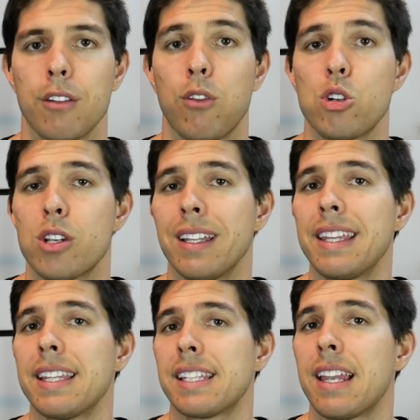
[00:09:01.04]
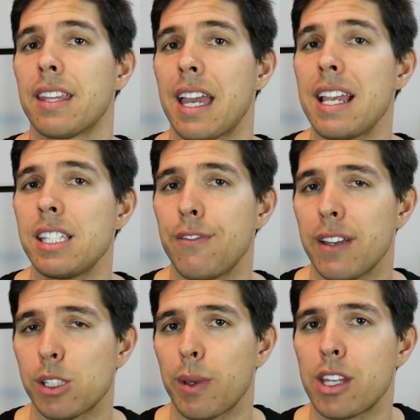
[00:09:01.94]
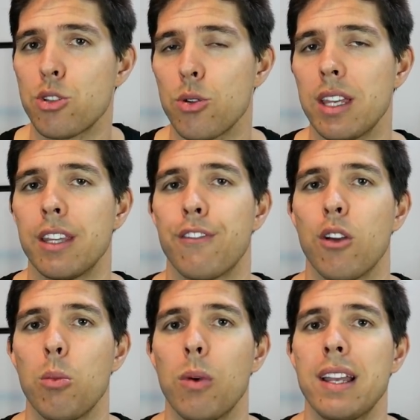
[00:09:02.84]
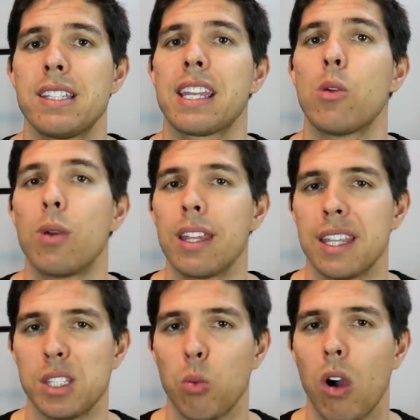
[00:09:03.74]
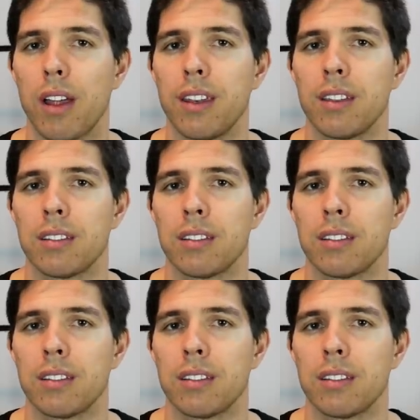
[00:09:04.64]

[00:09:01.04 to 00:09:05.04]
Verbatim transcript: Fortunately, there's another easy fix we can do in the firmware to get rid of this whine.